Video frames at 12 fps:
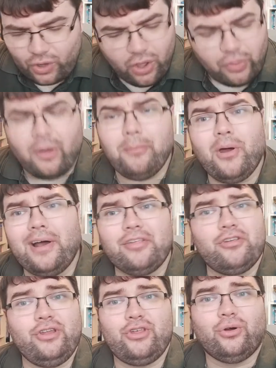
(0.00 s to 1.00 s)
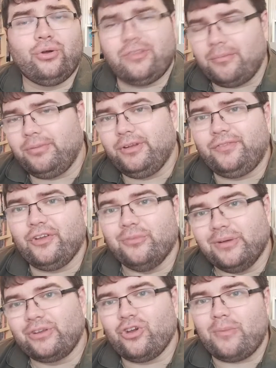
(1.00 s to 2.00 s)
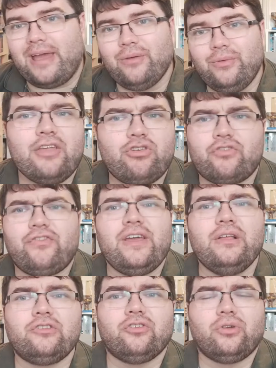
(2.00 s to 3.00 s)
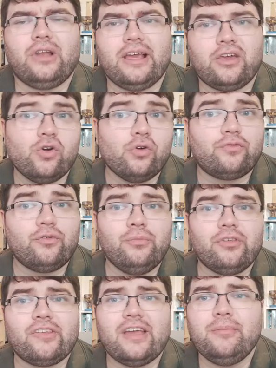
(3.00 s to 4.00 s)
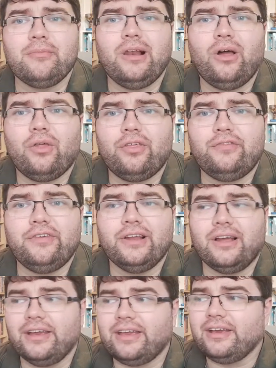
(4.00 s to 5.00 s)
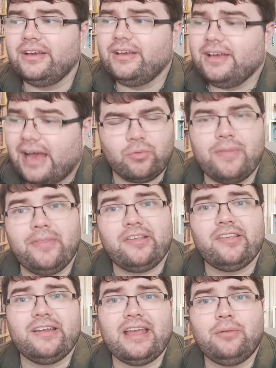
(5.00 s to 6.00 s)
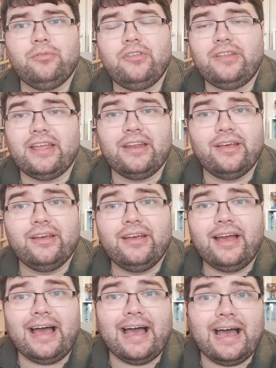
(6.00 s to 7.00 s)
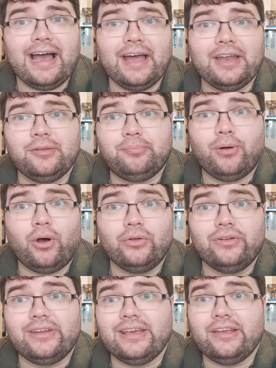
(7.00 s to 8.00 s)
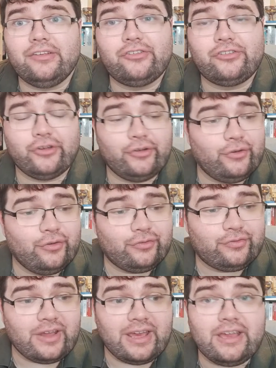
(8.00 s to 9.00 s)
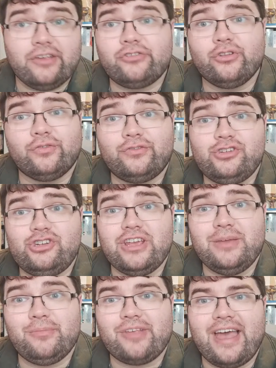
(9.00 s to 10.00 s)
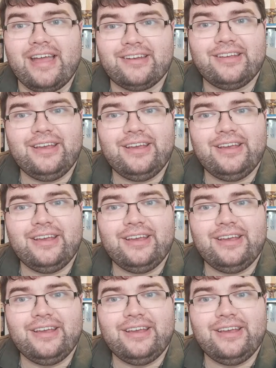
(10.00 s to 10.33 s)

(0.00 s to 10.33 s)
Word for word: Although I'm not actually sure Temple of Doom had come out. It just feels sort of like cut from the same cloth, if you like. It's when they sit down to dinner and Bond is served a stuffed sheep's head